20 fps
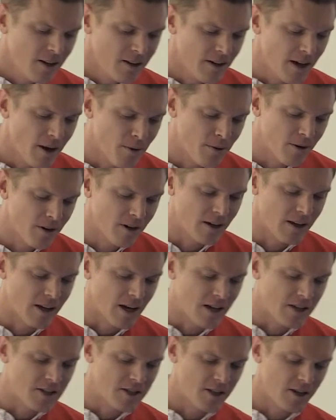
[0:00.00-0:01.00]
Now we're
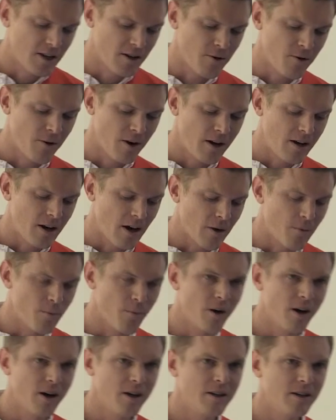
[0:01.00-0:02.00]
engaged in a great
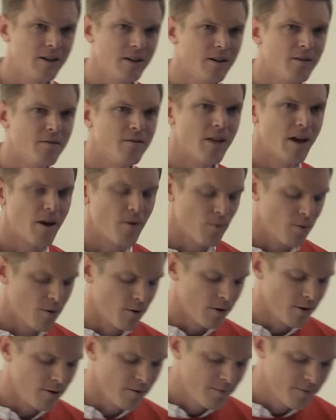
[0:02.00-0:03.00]
unwinding of that
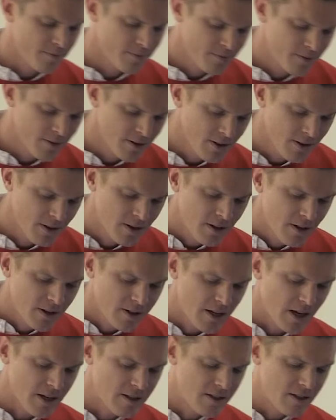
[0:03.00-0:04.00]
war,
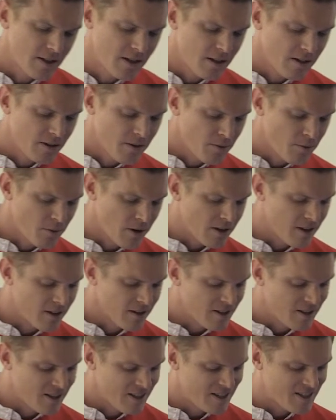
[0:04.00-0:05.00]
testing
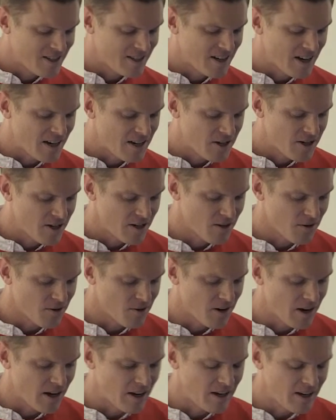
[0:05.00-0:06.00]
whether this nation
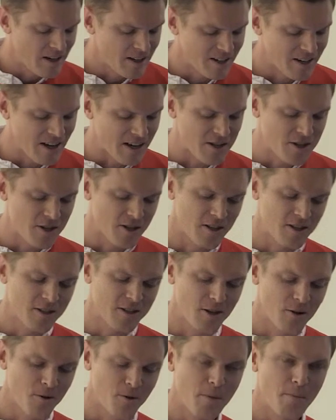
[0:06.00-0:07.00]
or any nation
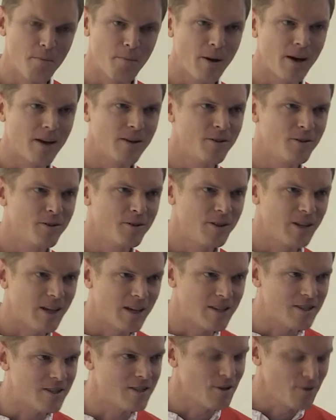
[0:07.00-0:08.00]
so embattled
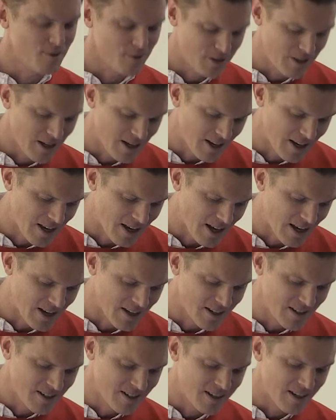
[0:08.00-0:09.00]
and so
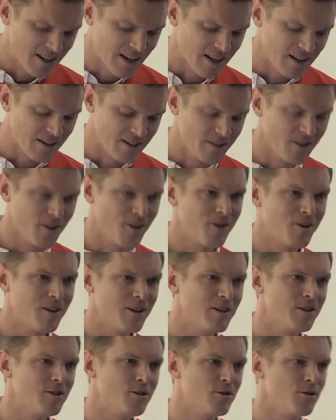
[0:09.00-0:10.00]
dedicated can long
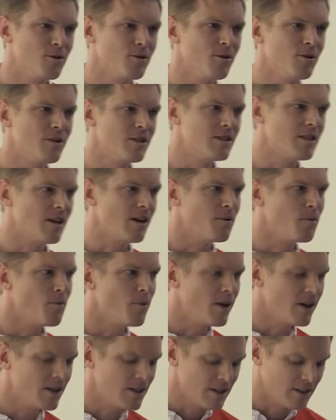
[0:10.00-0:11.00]
endure its
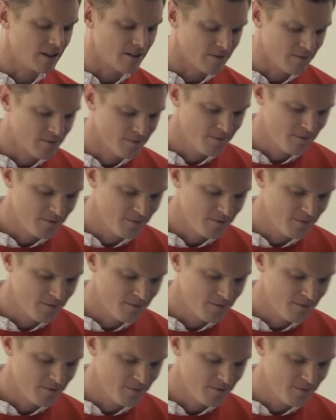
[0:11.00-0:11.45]
unwinding.